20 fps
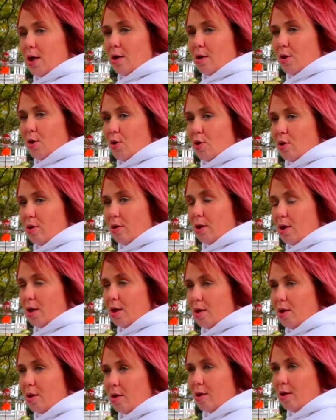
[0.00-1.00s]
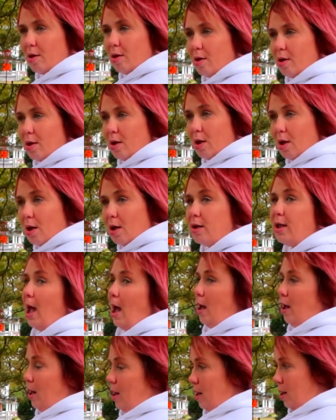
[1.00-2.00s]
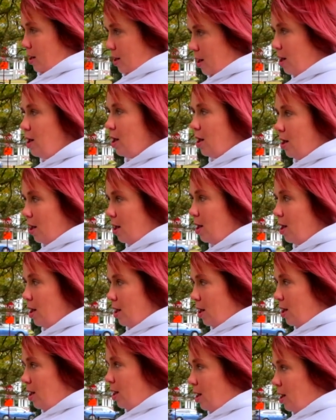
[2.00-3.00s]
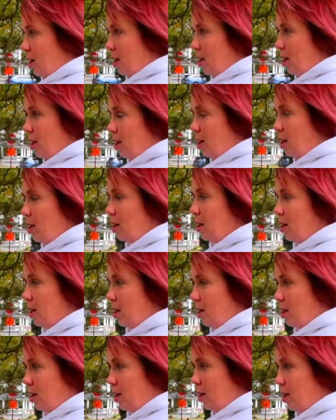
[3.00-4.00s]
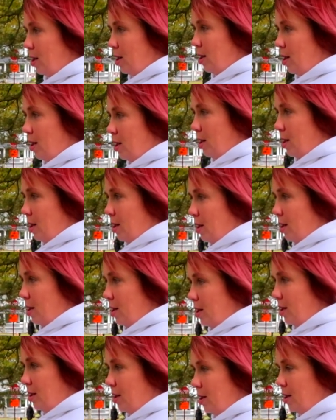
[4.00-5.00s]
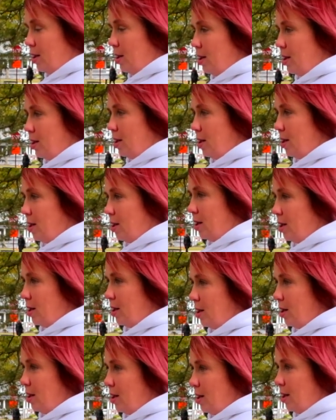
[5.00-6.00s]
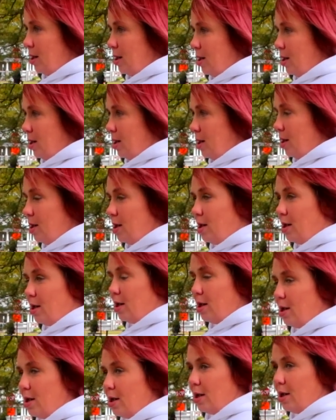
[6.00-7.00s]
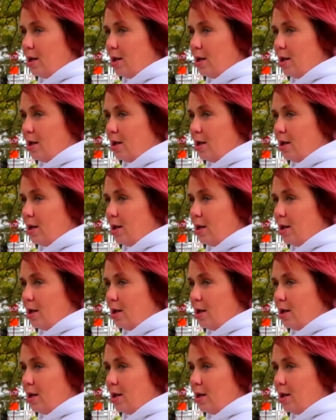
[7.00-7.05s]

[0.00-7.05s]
interview them and let them yeah. know they're not alone. You're going to be in charge, in charge of that, because I'm sure these women as living in these